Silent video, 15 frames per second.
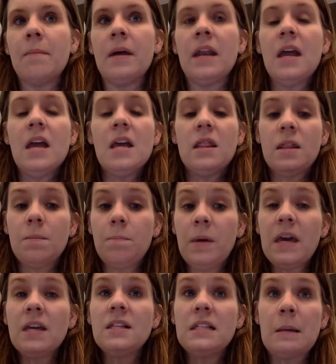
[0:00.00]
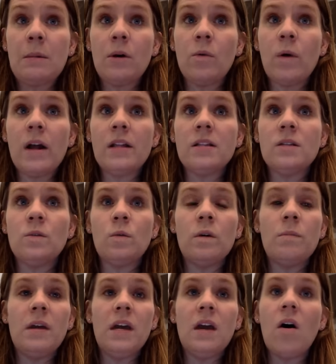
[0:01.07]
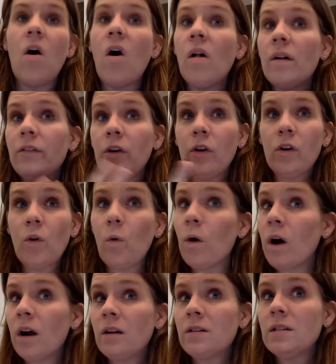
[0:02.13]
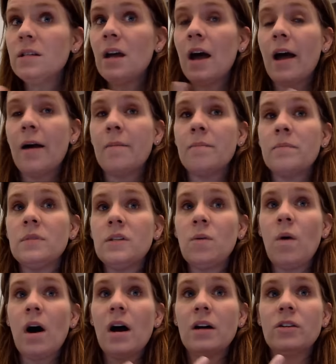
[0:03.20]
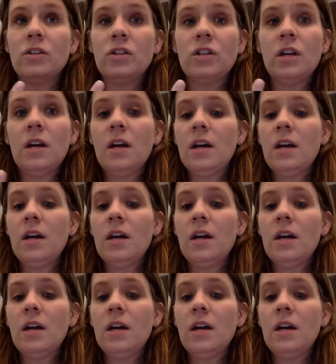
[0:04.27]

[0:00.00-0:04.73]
But the big summer ones would be all of your gourds, um, squash,